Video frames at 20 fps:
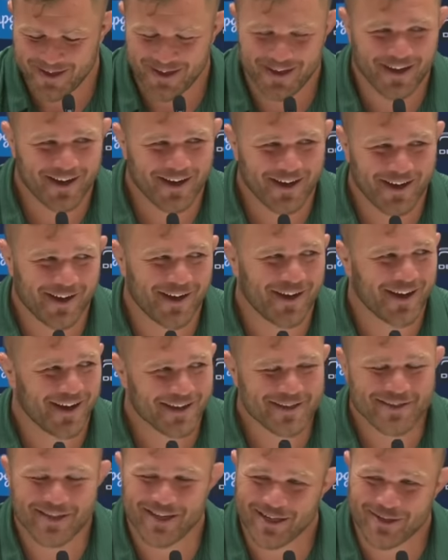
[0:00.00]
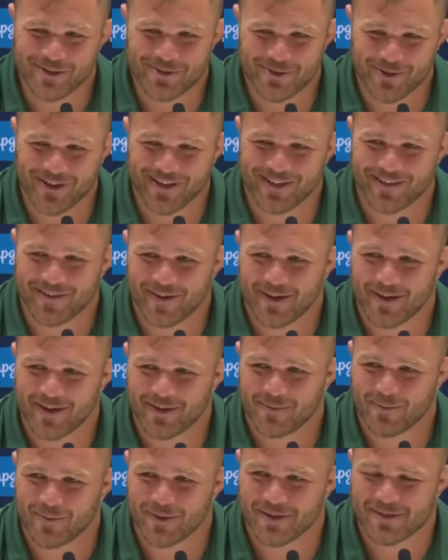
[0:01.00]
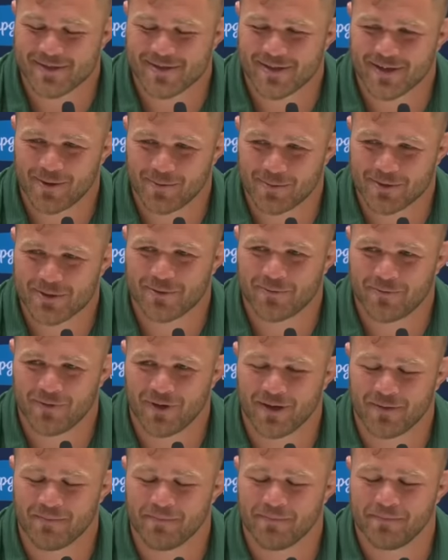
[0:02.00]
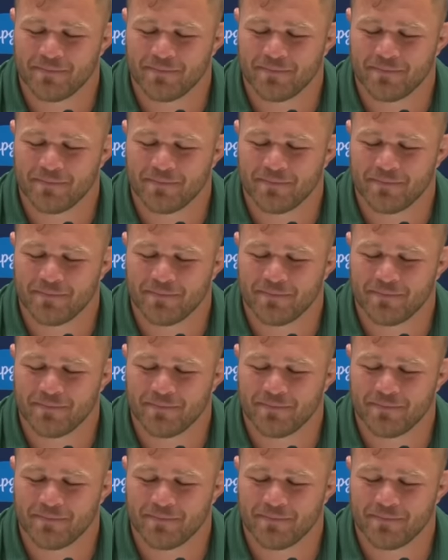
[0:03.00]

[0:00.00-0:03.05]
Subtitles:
I actually enjoyed it. It was good fun.